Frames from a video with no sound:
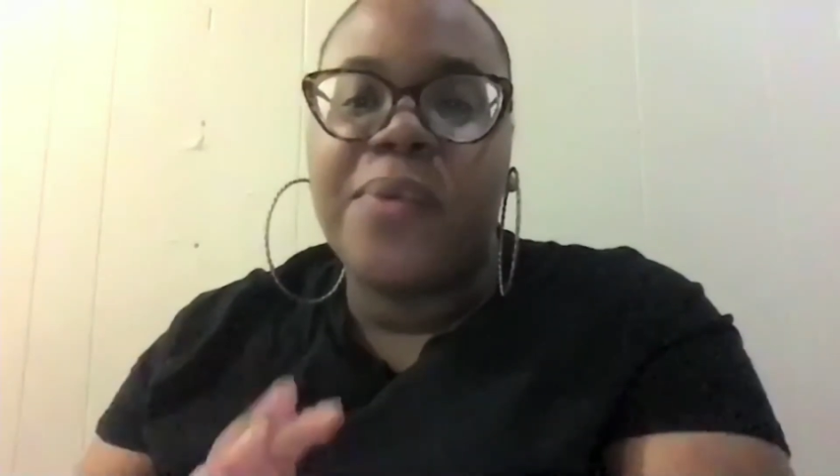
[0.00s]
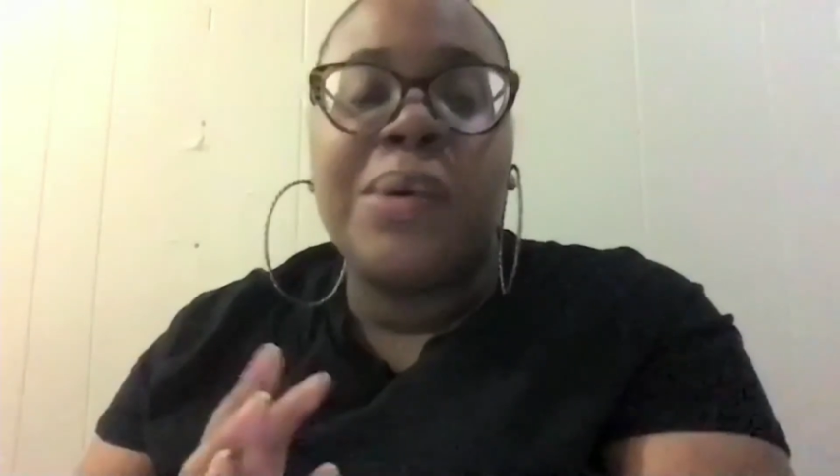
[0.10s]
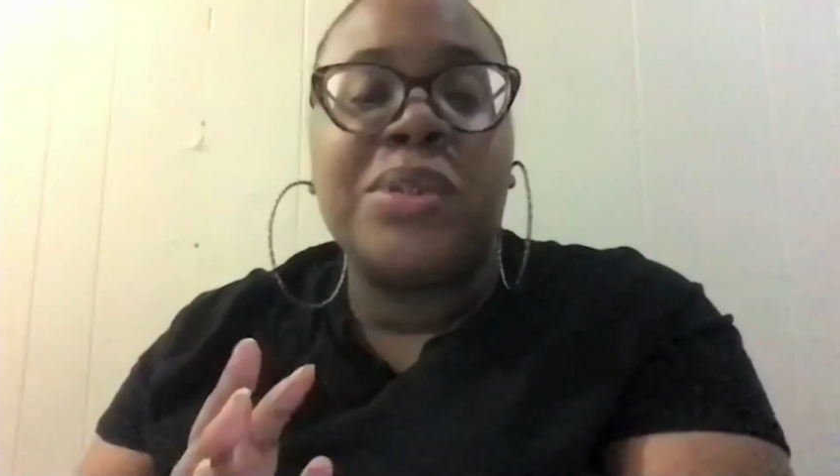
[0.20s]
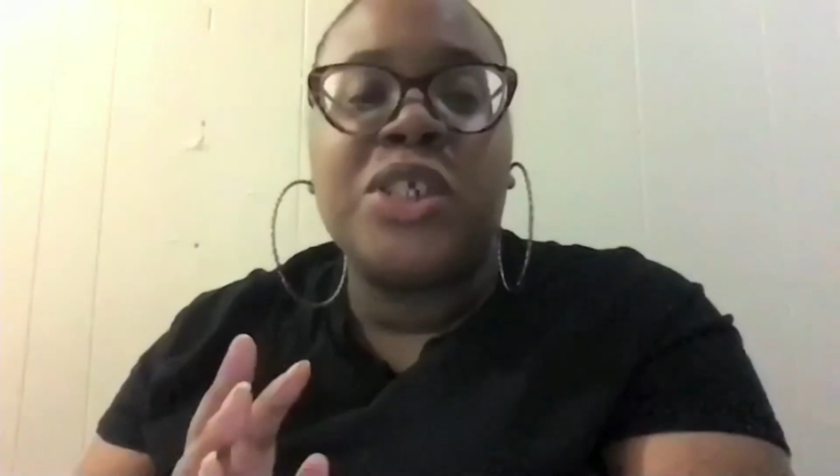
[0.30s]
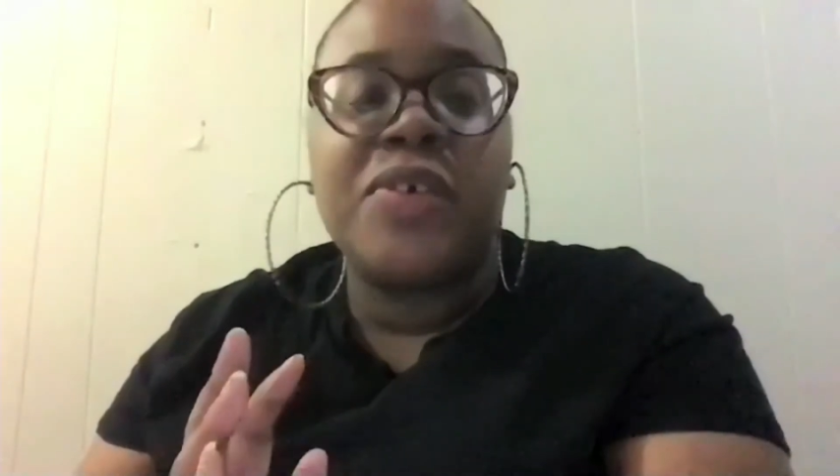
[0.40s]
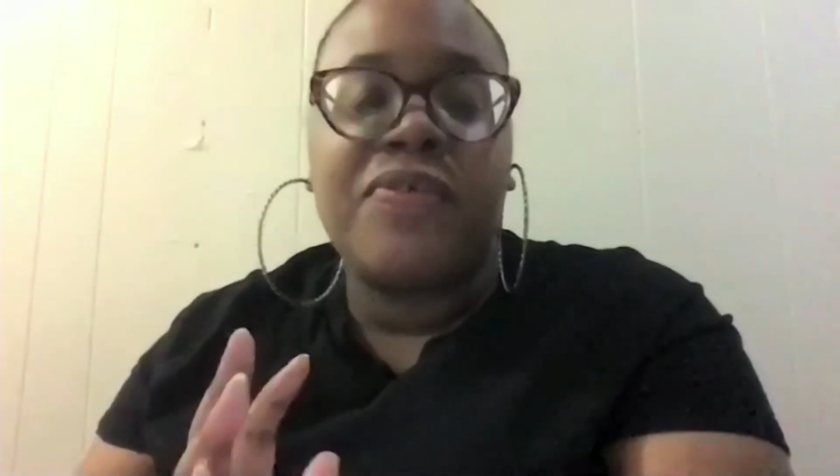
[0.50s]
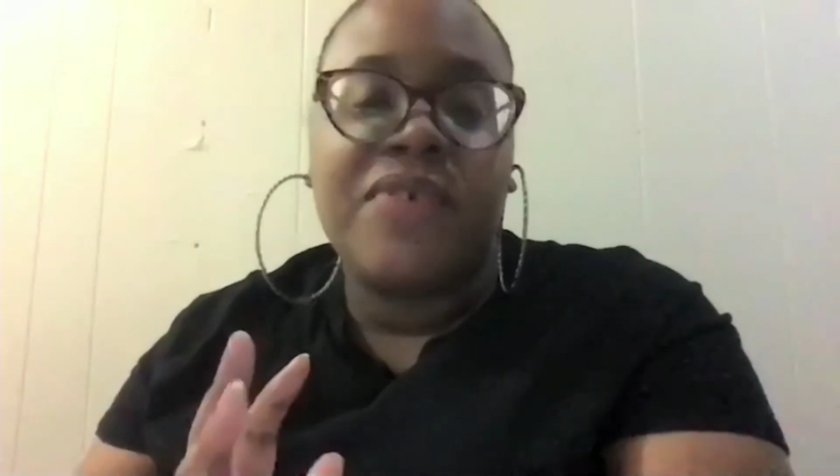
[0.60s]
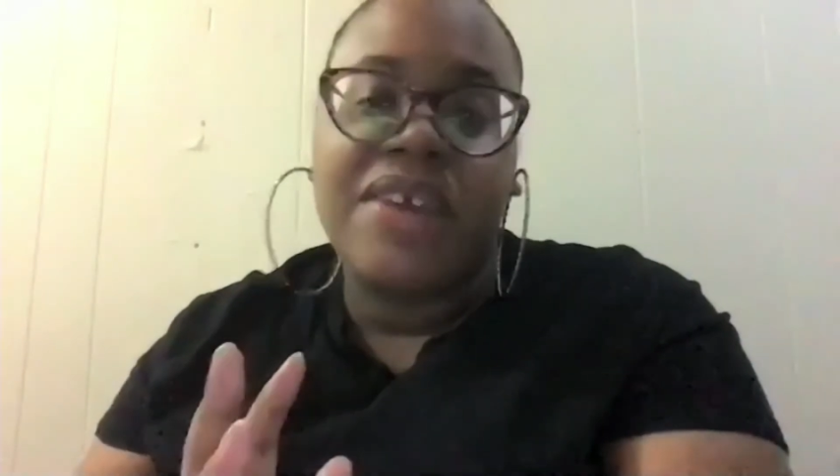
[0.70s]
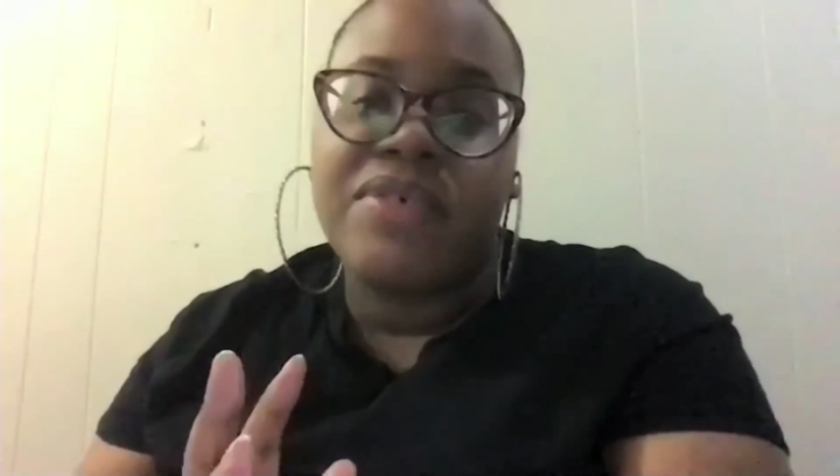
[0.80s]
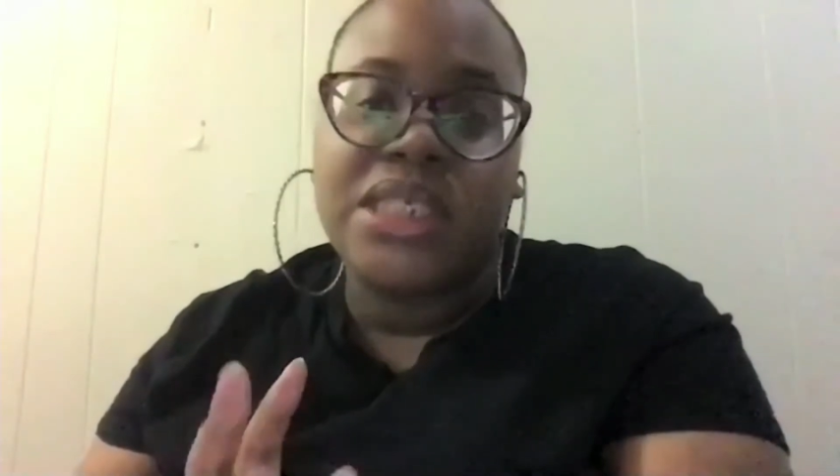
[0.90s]
What was your
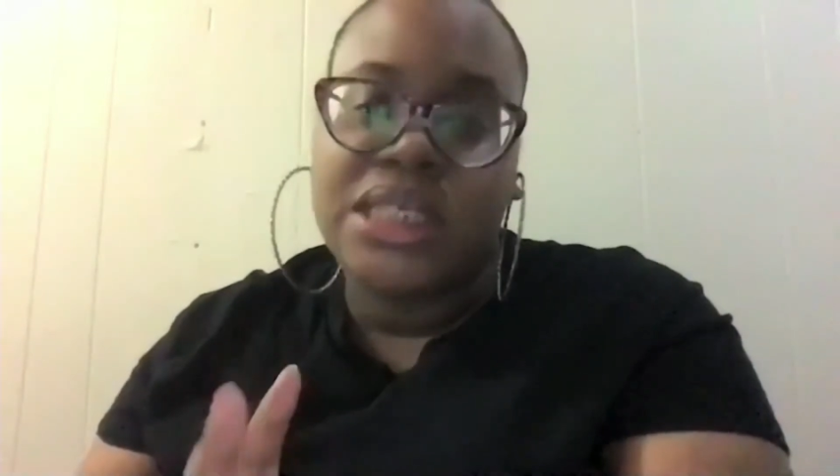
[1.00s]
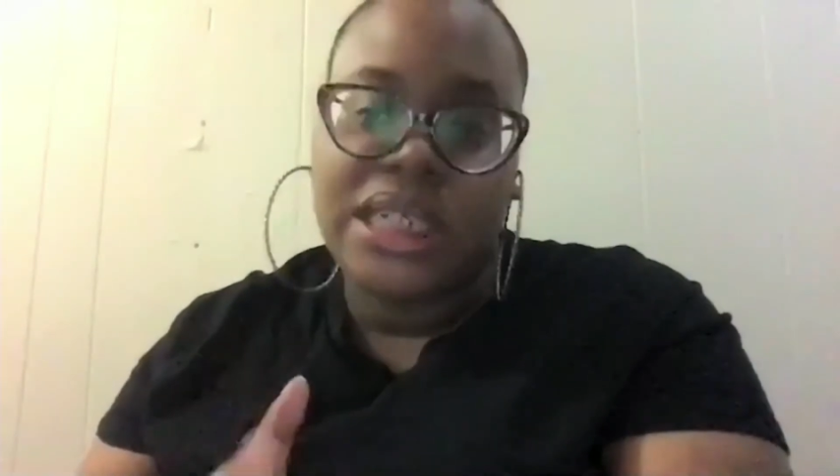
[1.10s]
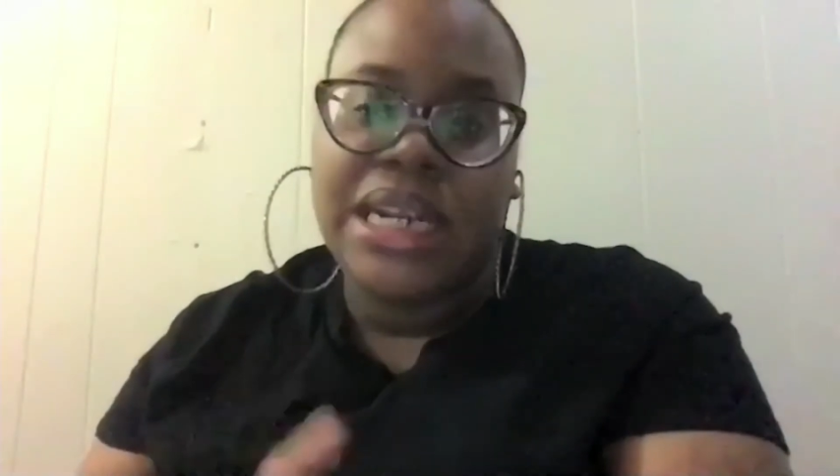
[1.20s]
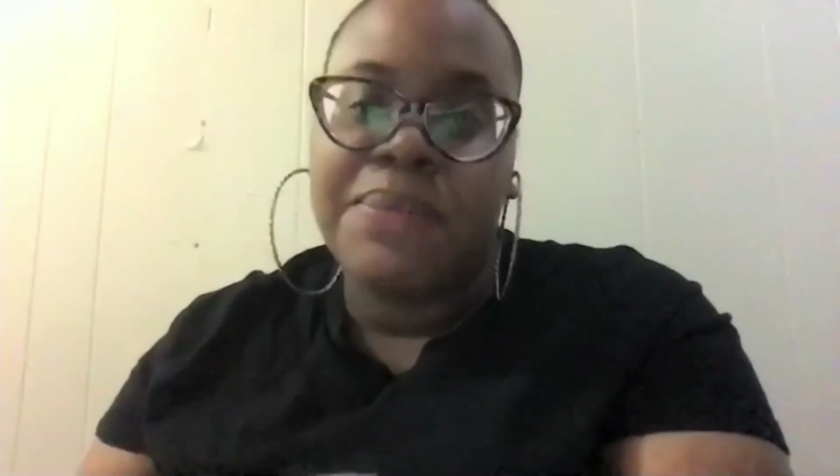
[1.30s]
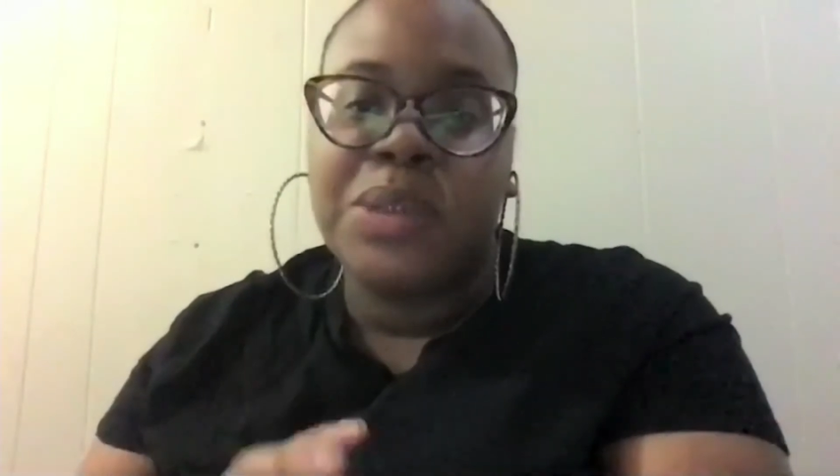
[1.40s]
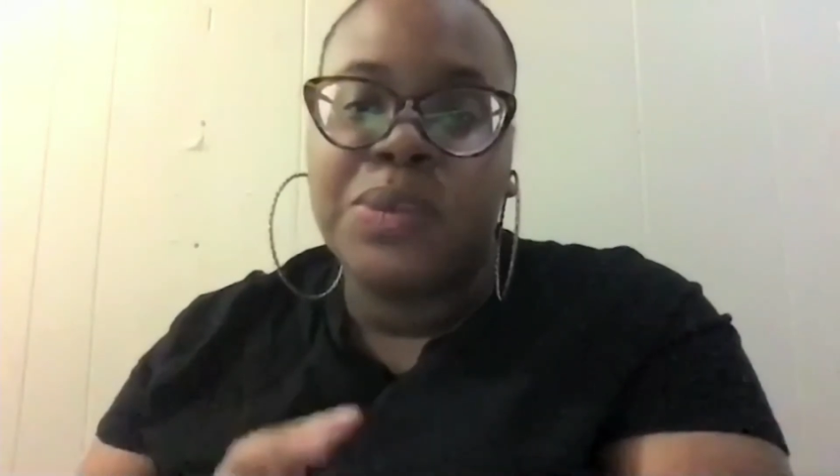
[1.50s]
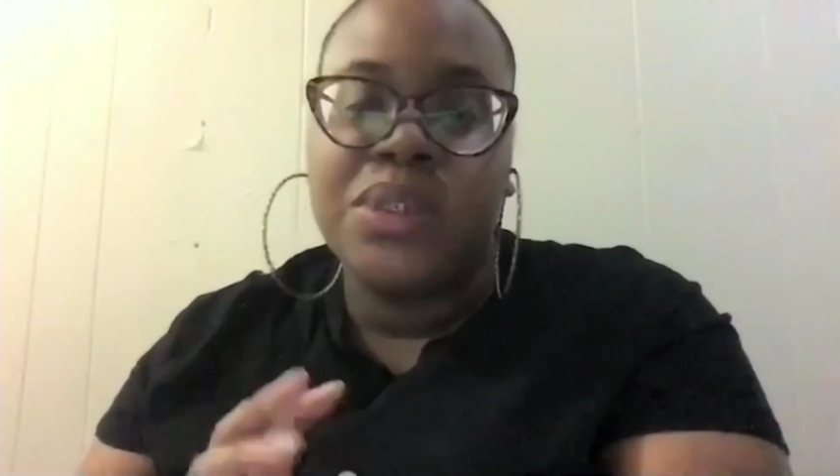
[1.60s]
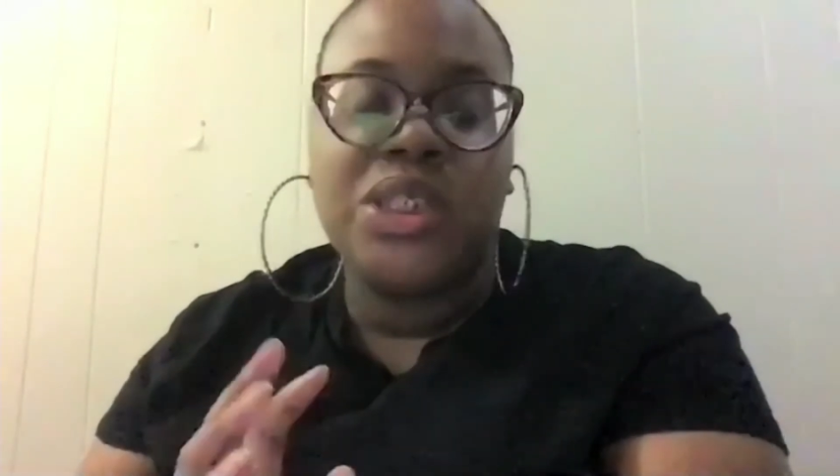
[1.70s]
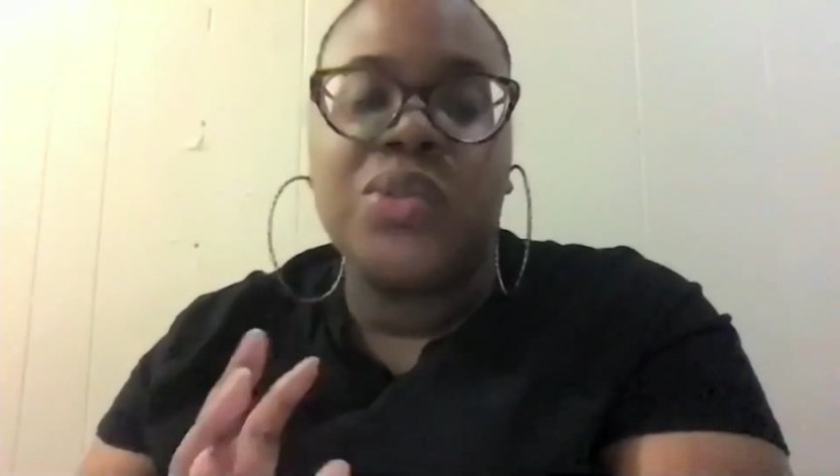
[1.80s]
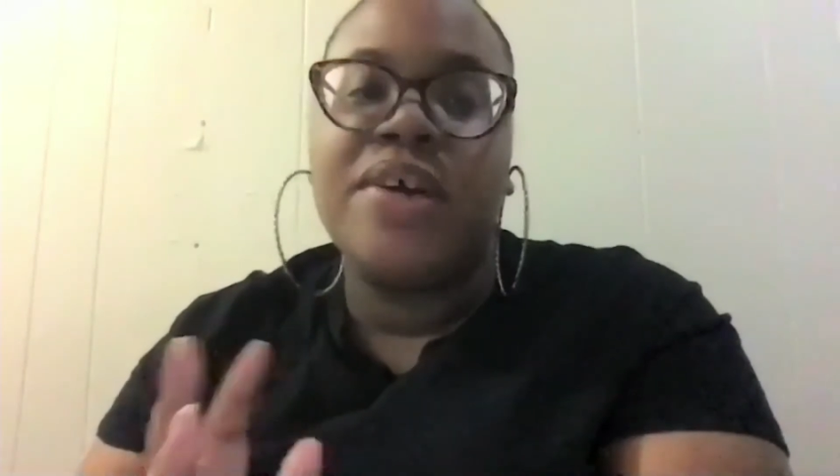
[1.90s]
favorite scene and which one
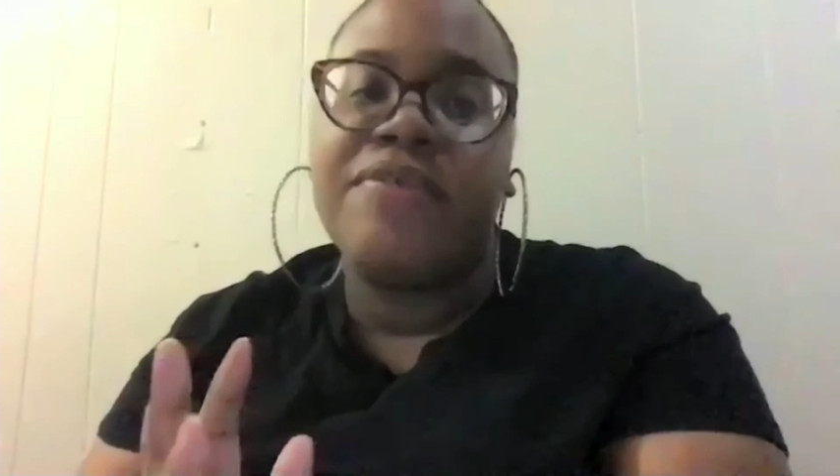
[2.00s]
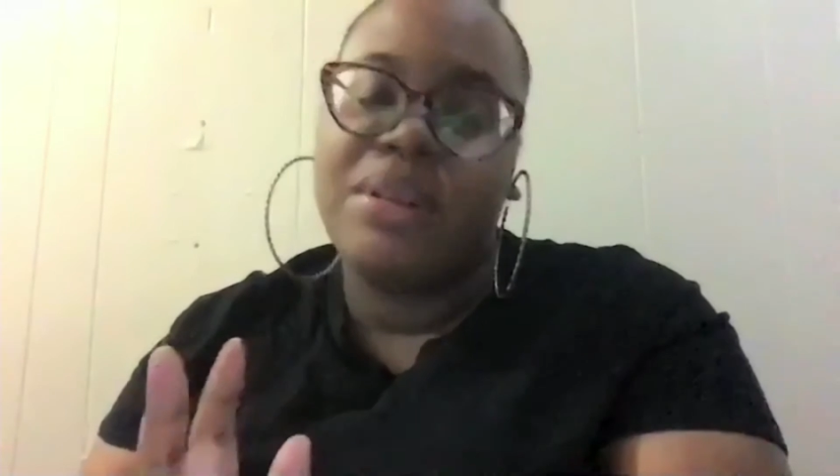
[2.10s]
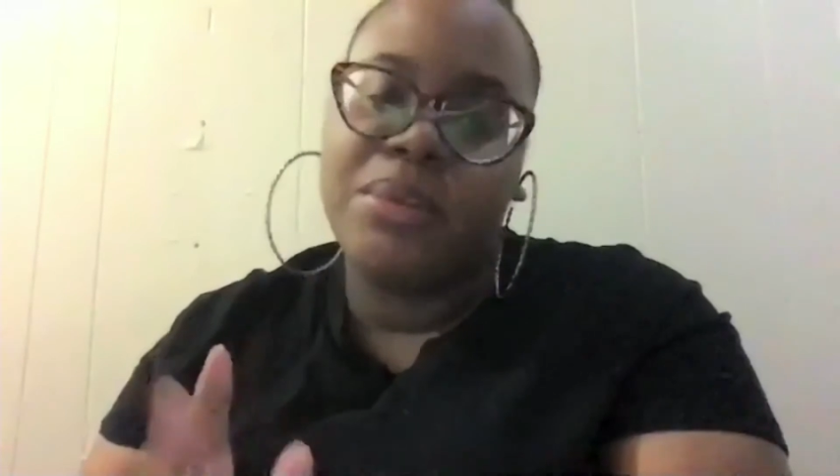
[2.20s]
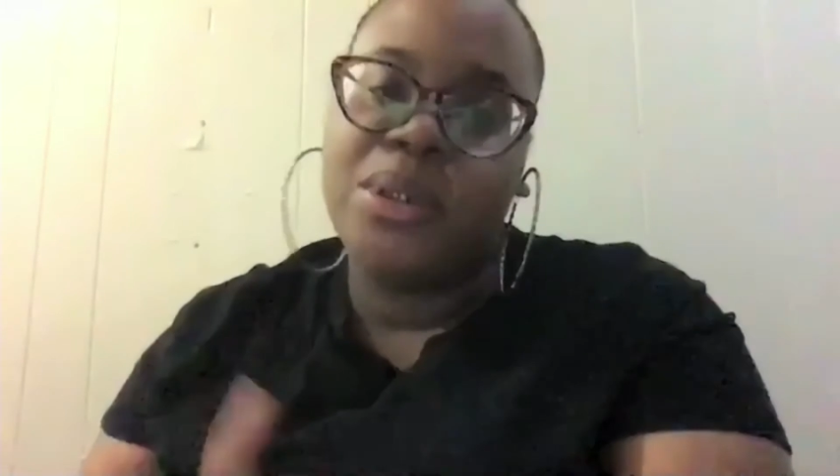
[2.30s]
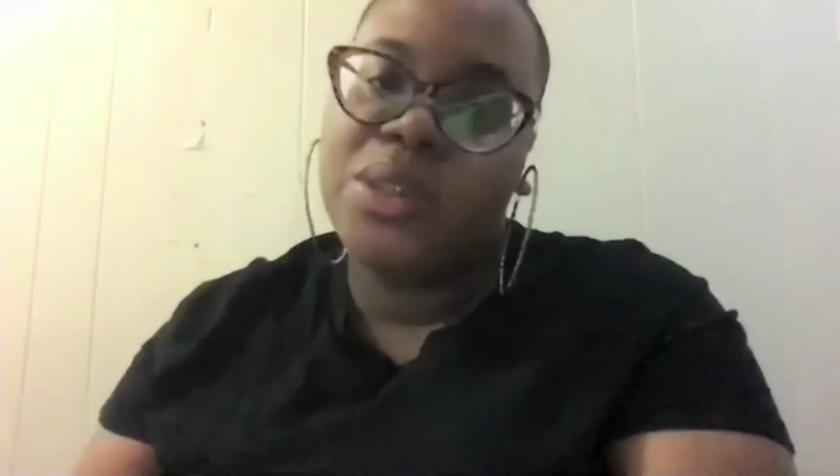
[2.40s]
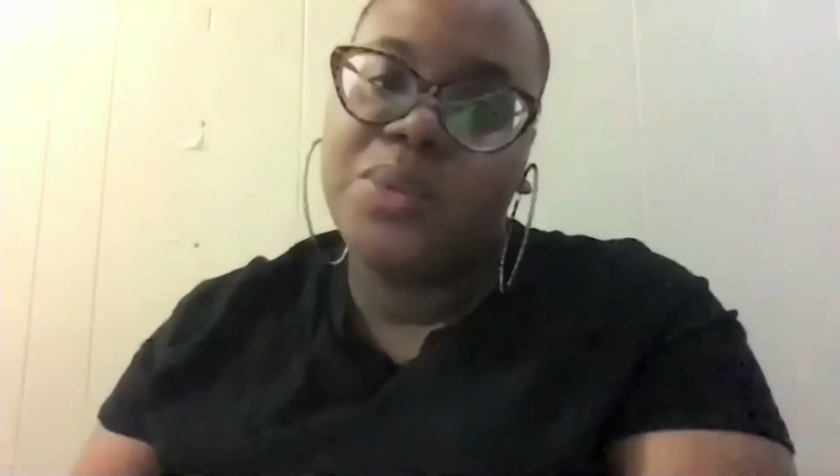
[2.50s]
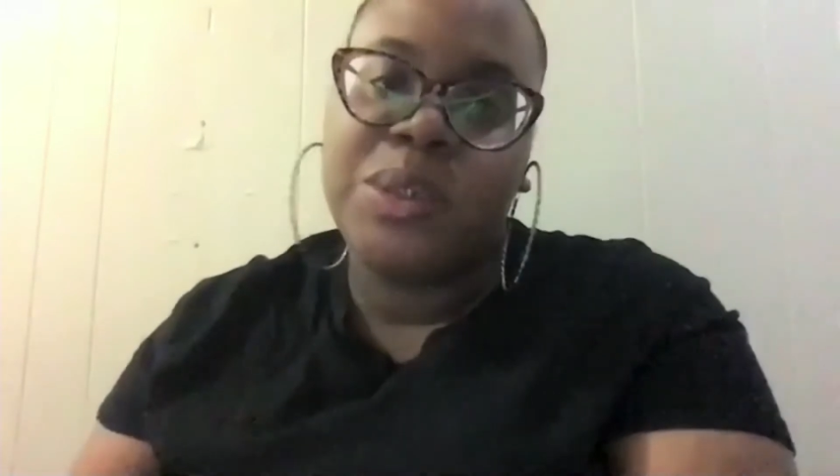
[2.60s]
did you love the most?